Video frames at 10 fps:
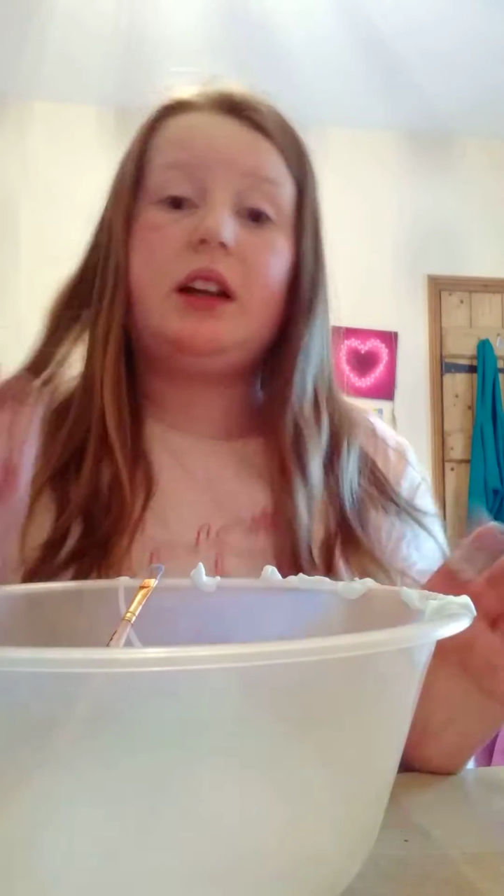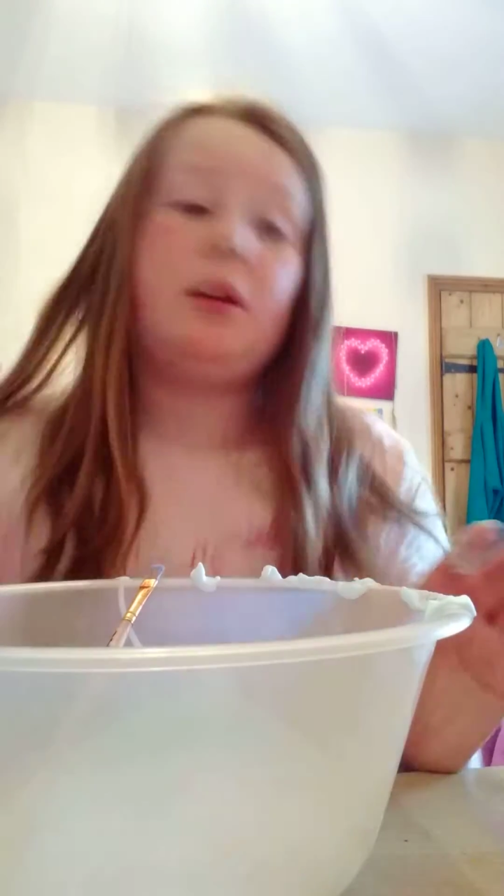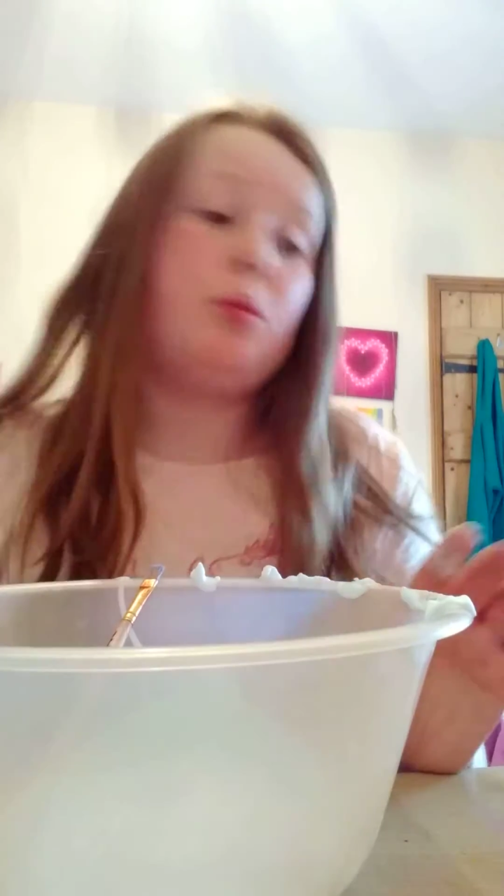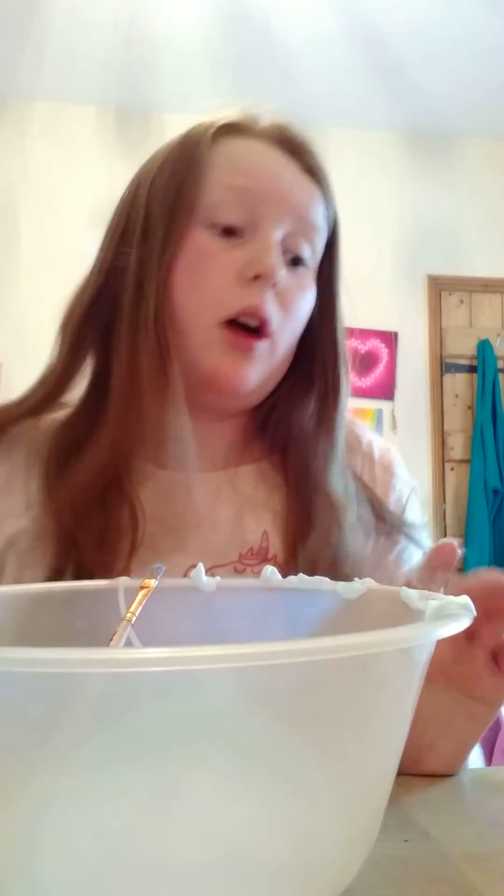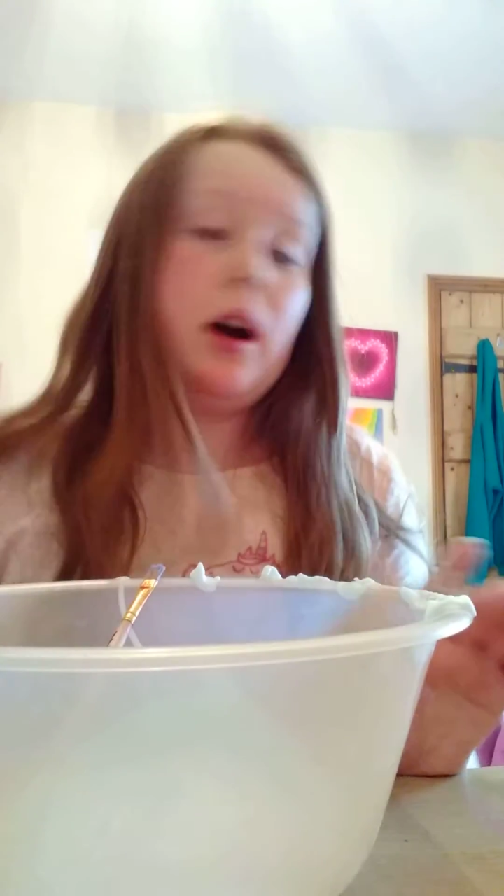
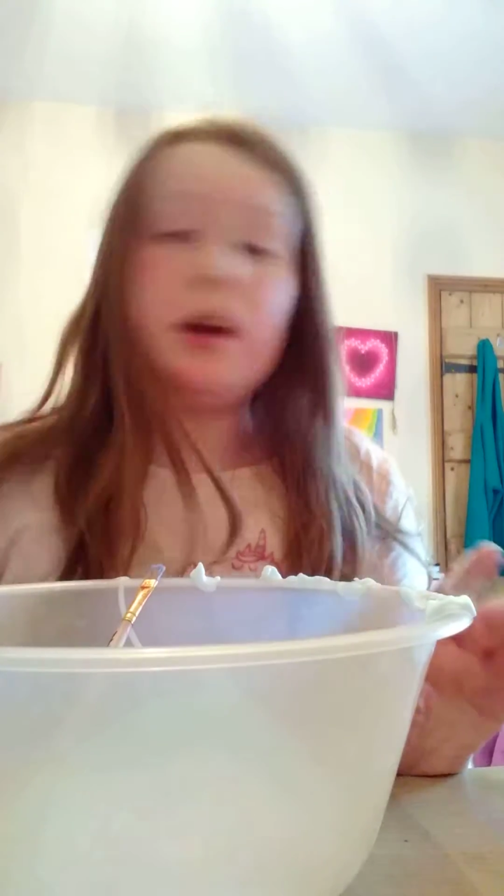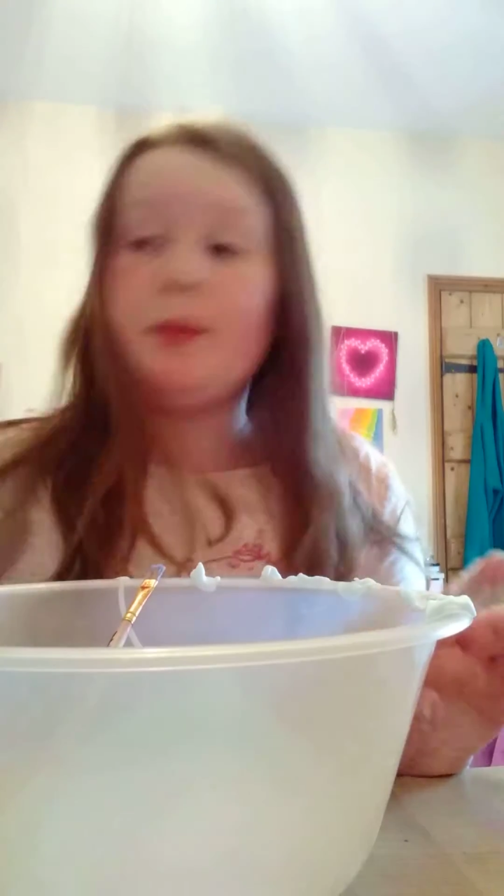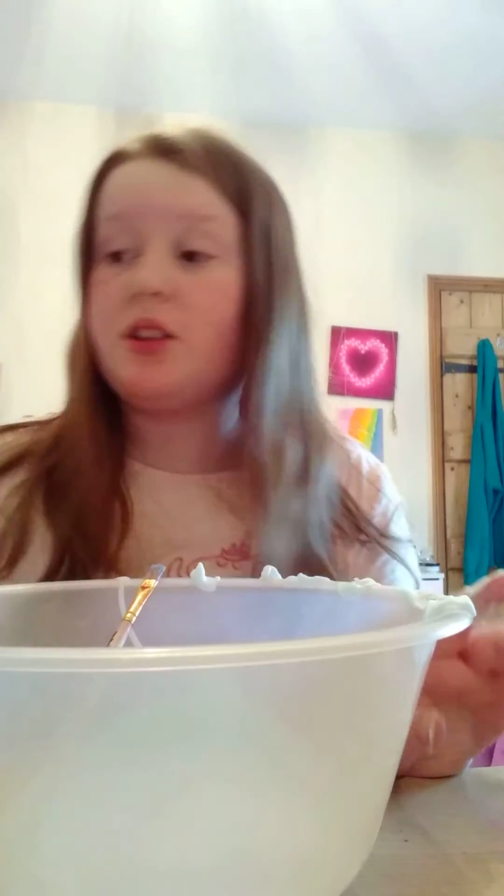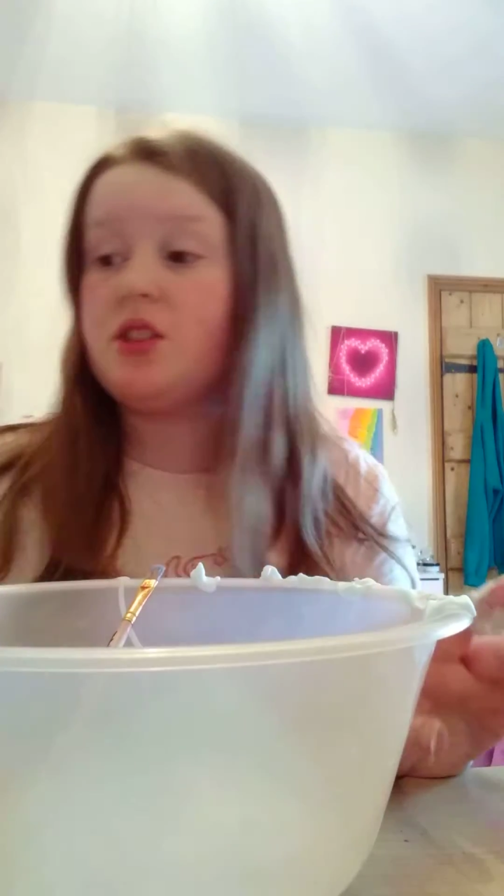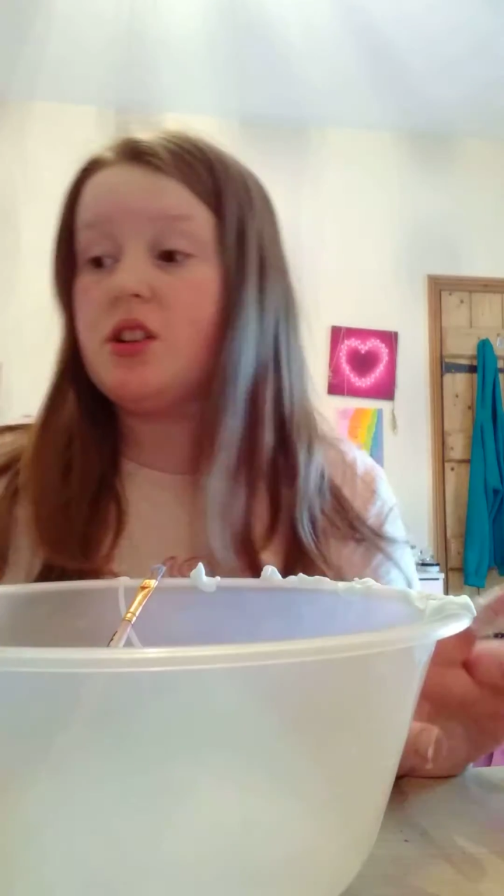what I
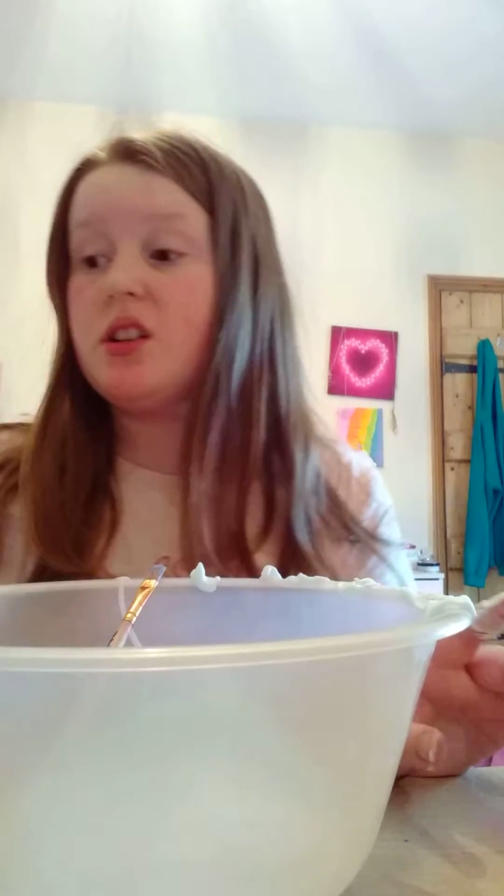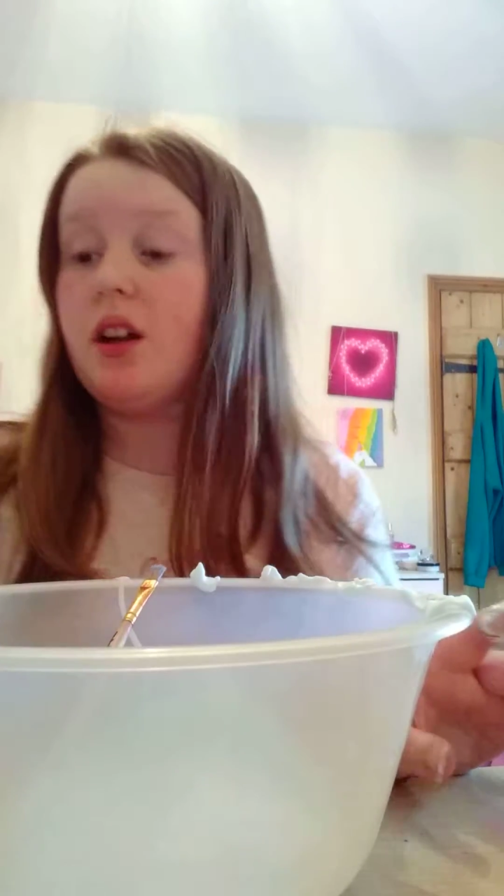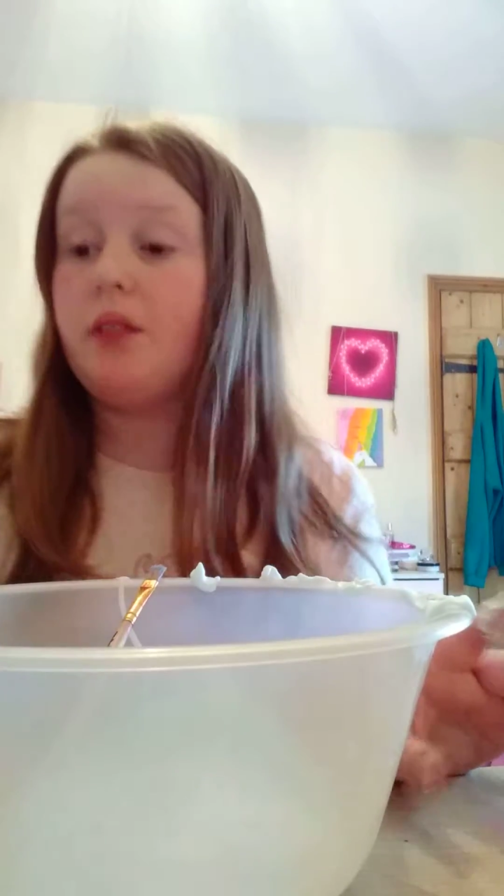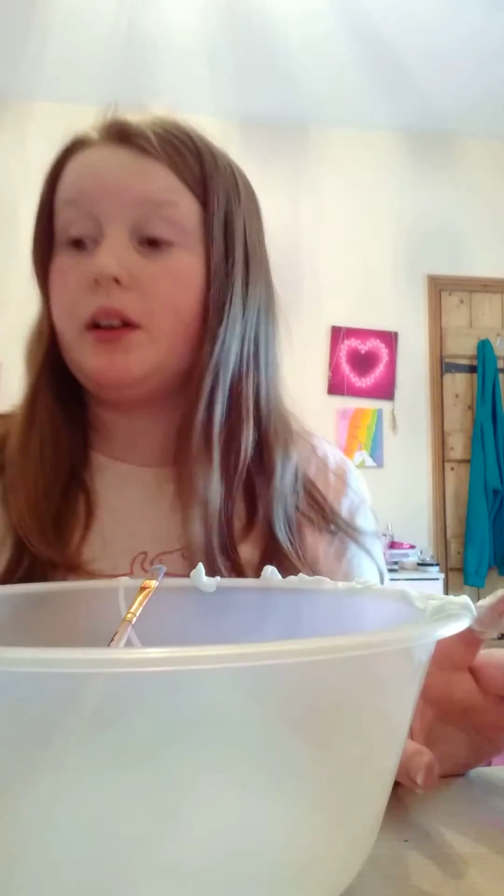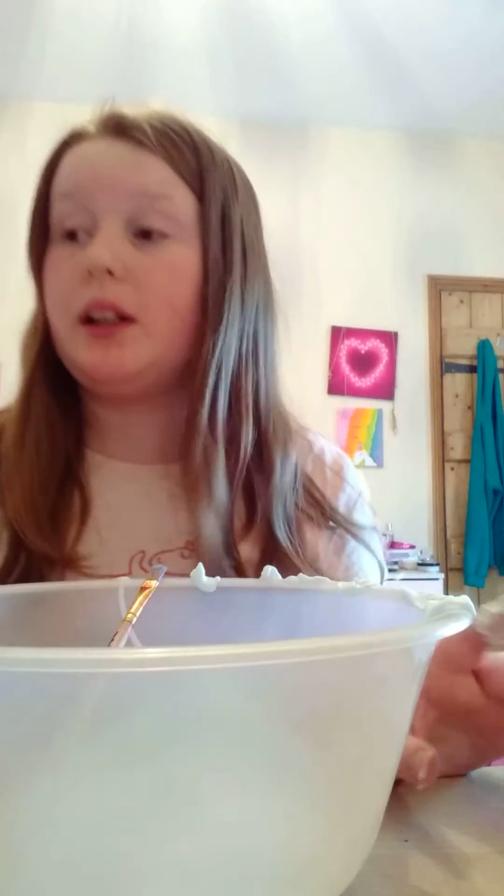imagine
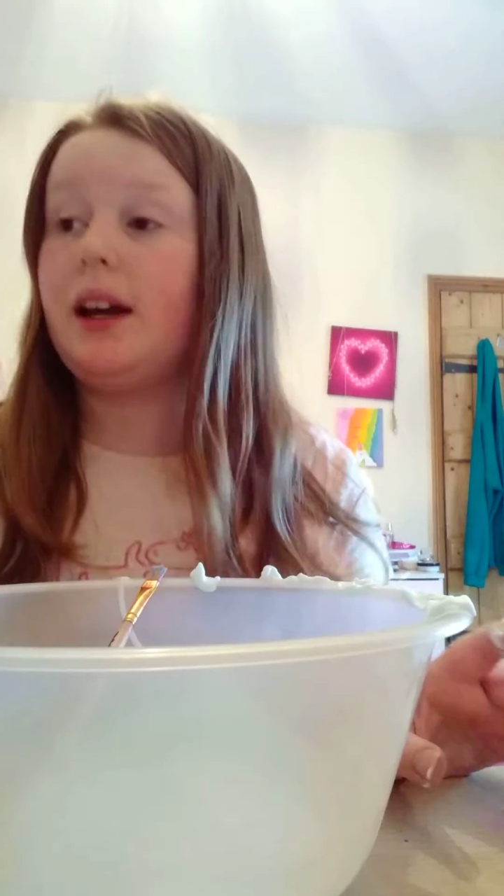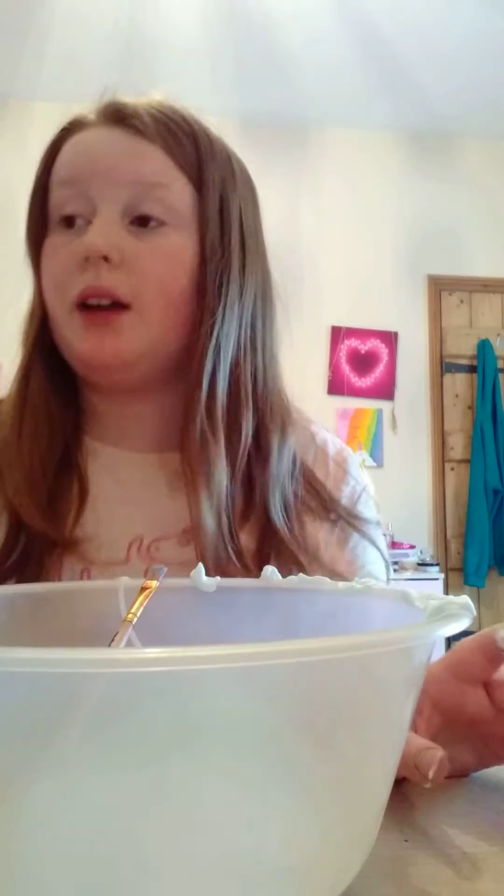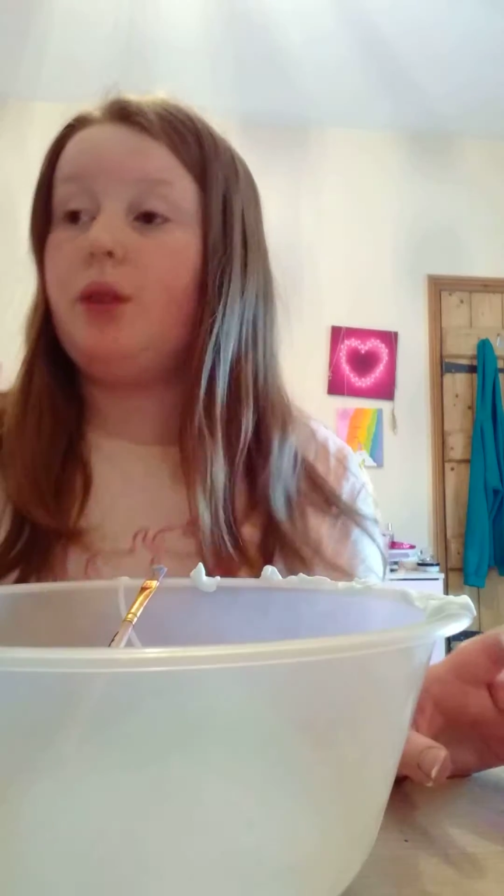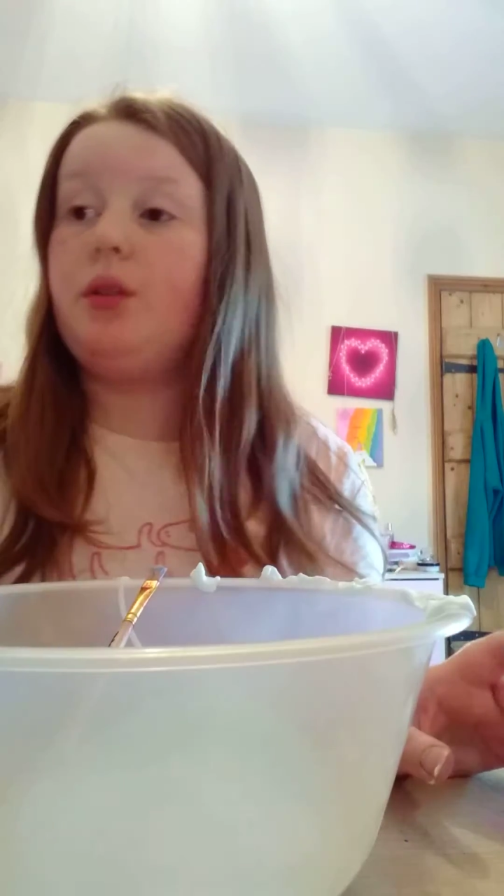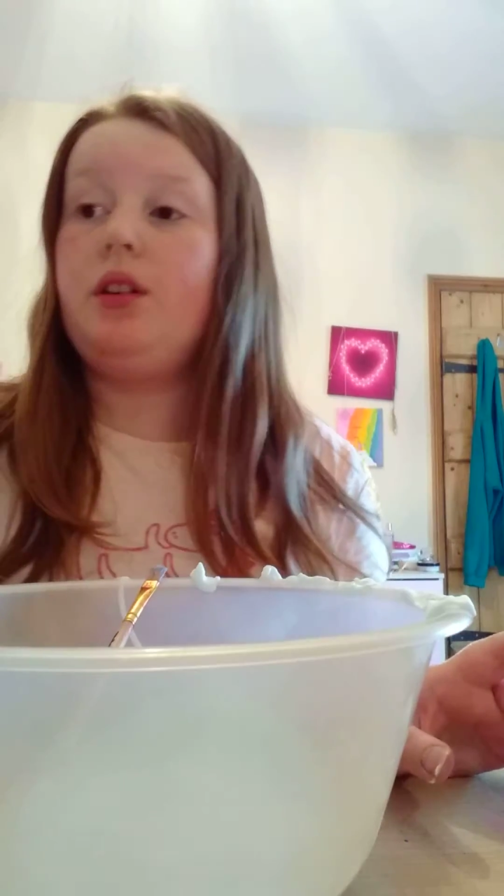of a cloud.